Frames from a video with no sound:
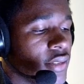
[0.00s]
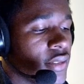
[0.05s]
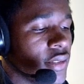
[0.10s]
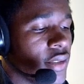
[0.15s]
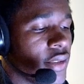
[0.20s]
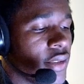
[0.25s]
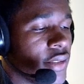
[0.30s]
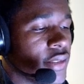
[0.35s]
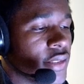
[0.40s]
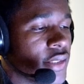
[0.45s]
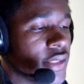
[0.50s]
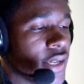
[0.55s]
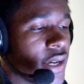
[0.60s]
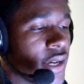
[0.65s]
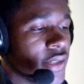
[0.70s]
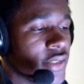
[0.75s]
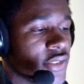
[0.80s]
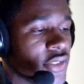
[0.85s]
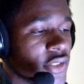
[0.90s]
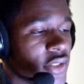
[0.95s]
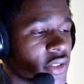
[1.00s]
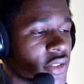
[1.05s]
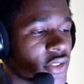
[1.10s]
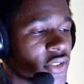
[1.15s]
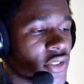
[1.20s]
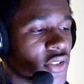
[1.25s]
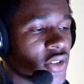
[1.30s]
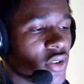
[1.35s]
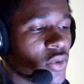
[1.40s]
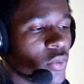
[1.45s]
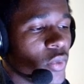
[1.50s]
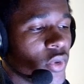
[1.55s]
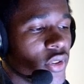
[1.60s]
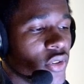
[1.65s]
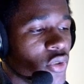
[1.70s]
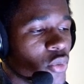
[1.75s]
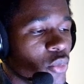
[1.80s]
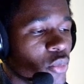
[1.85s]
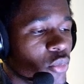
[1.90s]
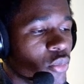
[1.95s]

it's actually gonna start with you